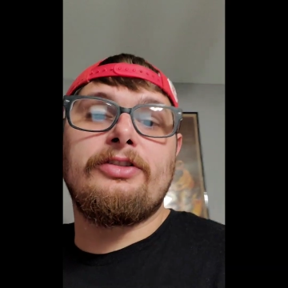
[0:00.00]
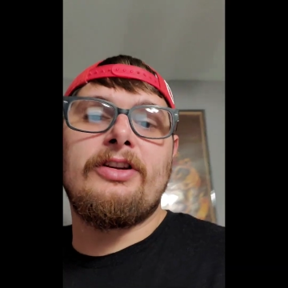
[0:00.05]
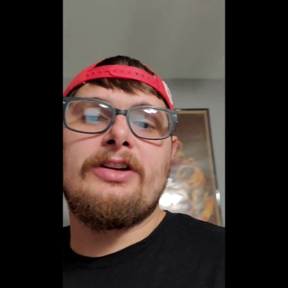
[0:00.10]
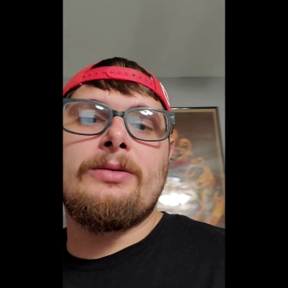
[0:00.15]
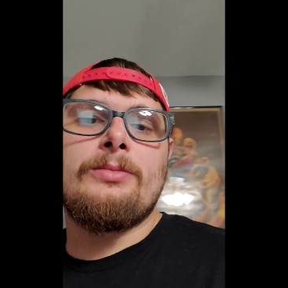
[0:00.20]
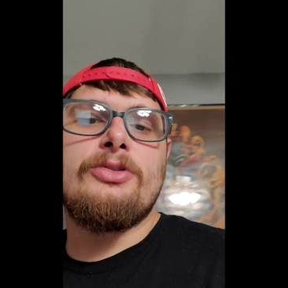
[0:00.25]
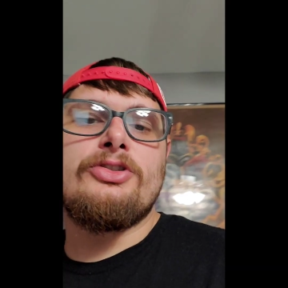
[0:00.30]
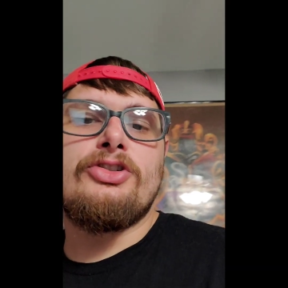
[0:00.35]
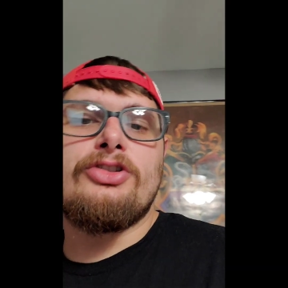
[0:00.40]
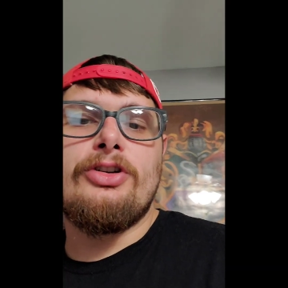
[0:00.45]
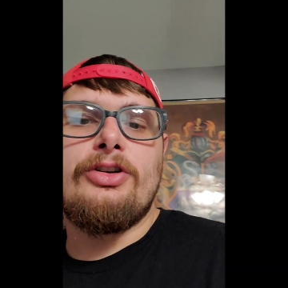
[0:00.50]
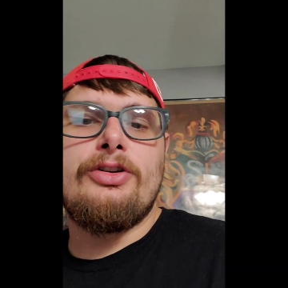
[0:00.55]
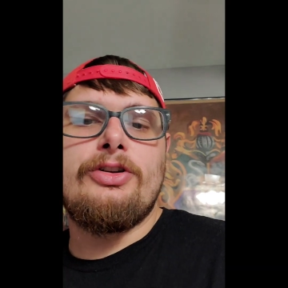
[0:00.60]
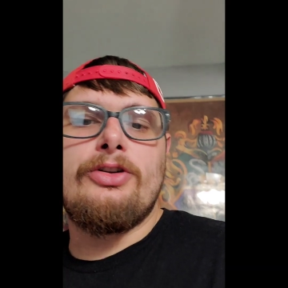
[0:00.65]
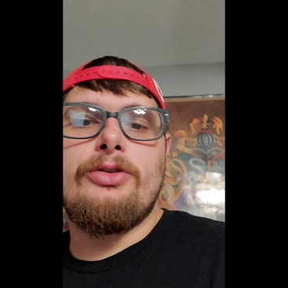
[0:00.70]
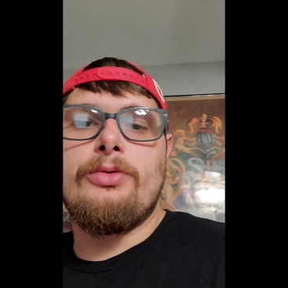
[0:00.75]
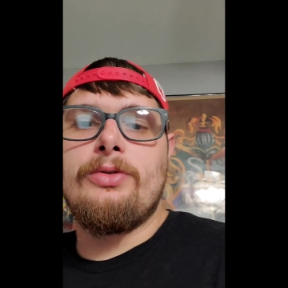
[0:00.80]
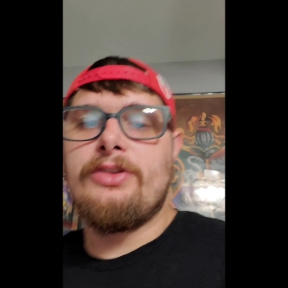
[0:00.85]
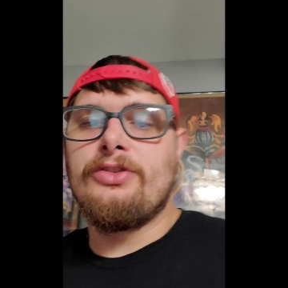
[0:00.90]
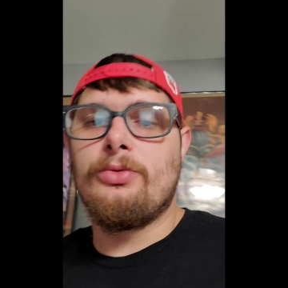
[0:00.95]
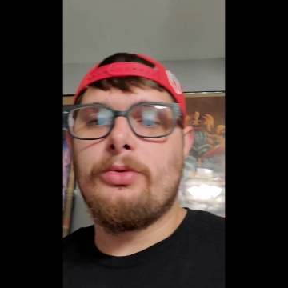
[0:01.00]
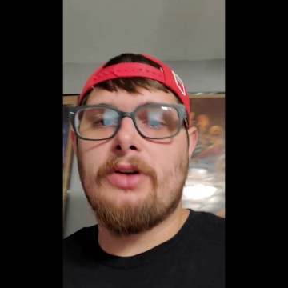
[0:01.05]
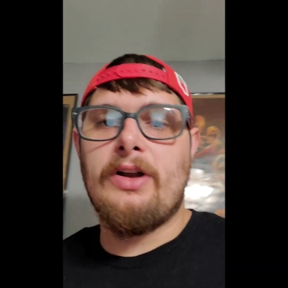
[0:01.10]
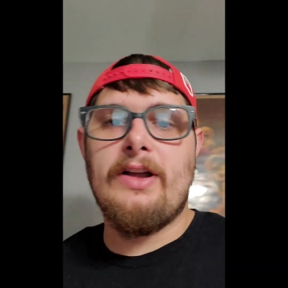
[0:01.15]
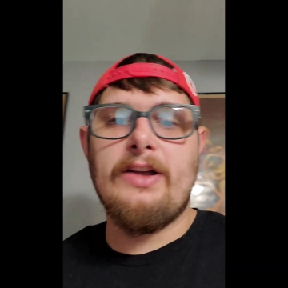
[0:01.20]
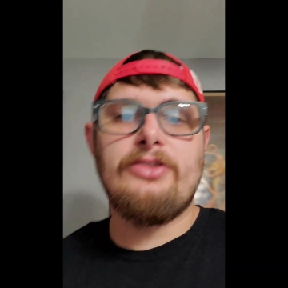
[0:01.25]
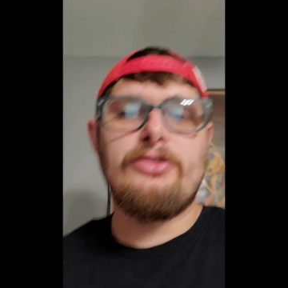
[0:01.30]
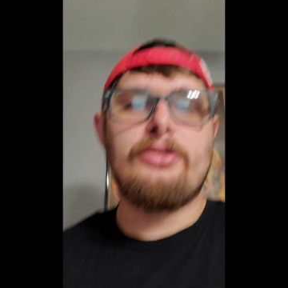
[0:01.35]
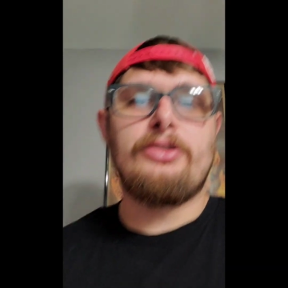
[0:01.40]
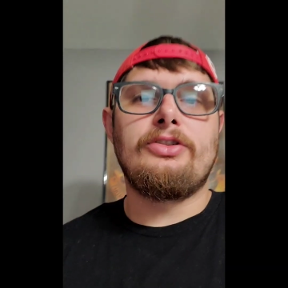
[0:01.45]
thing I'm going to show you is what I
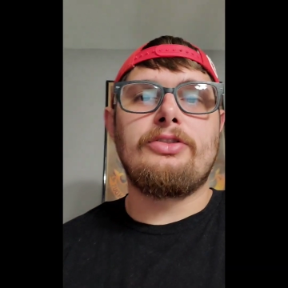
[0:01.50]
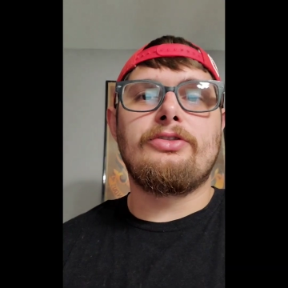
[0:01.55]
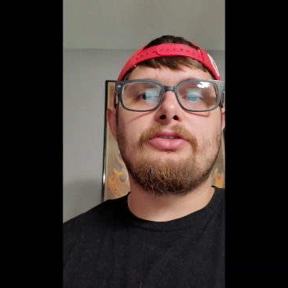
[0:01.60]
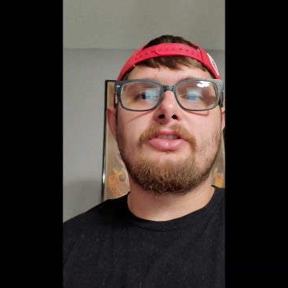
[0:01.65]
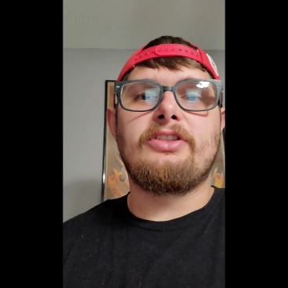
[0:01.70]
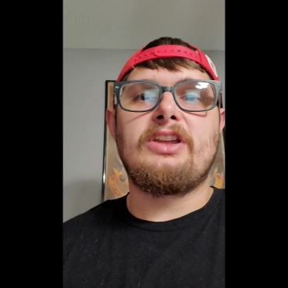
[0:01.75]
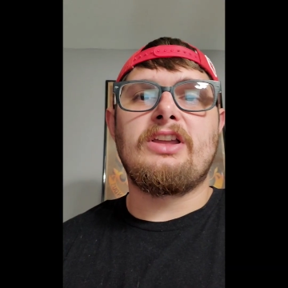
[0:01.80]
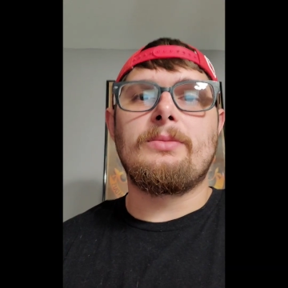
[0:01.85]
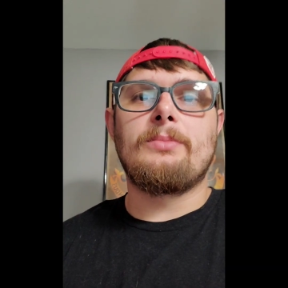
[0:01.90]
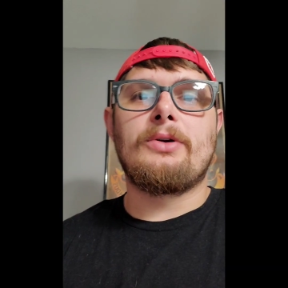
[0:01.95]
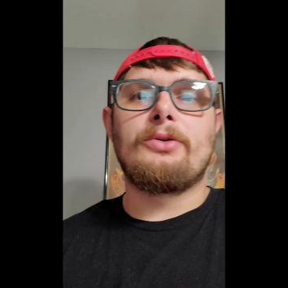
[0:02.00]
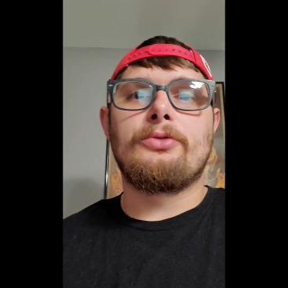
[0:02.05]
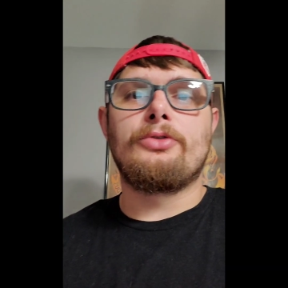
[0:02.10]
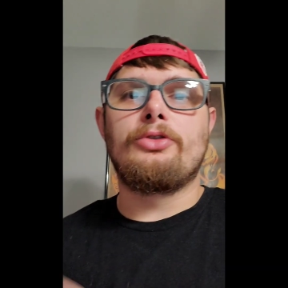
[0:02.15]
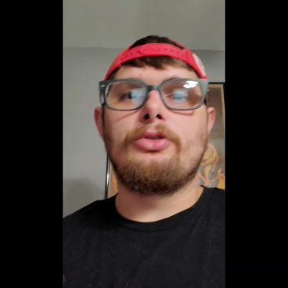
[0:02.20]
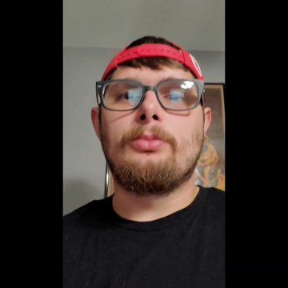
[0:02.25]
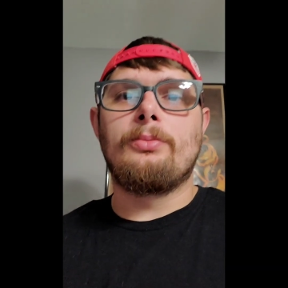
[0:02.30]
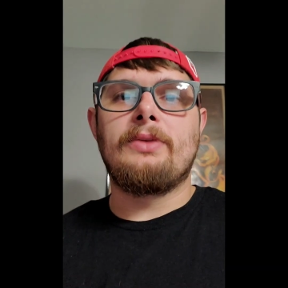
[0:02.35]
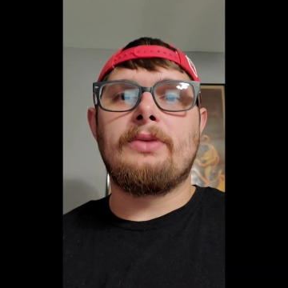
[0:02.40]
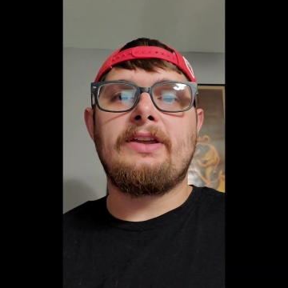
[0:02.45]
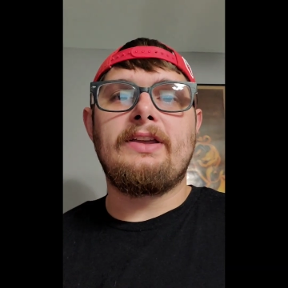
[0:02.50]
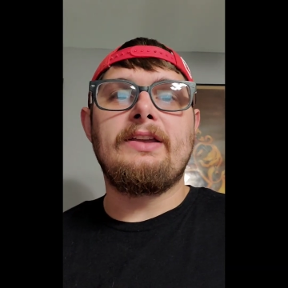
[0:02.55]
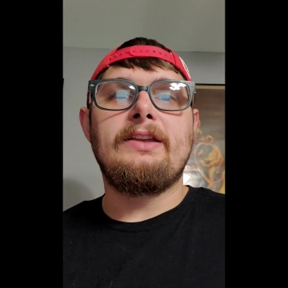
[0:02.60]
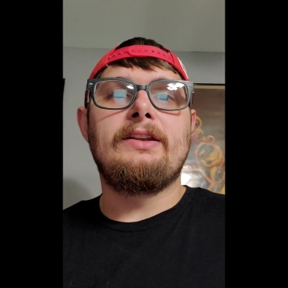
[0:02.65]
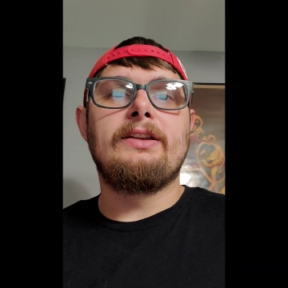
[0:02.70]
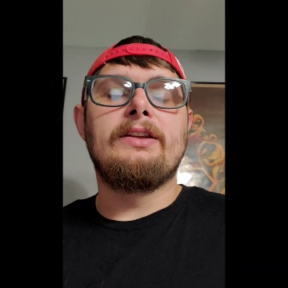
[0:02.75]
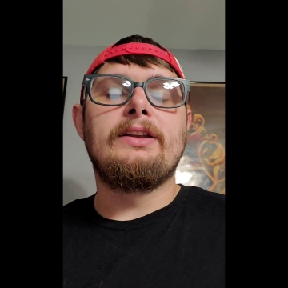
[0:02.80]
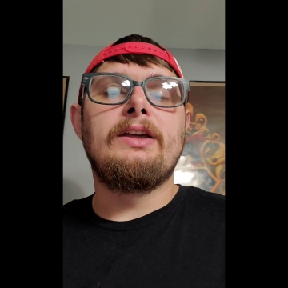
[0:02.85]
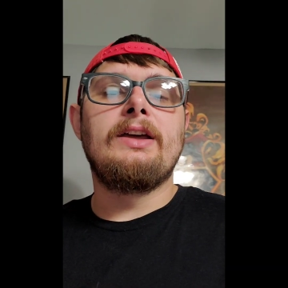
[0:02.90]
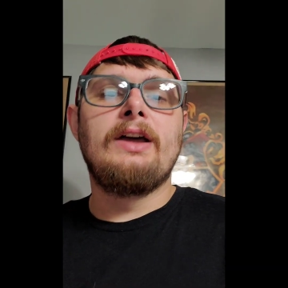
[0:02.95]
actually use to keep my room
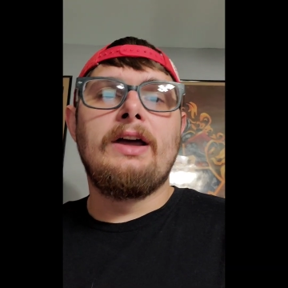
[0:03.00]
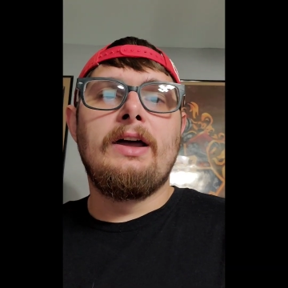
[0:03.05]
heated.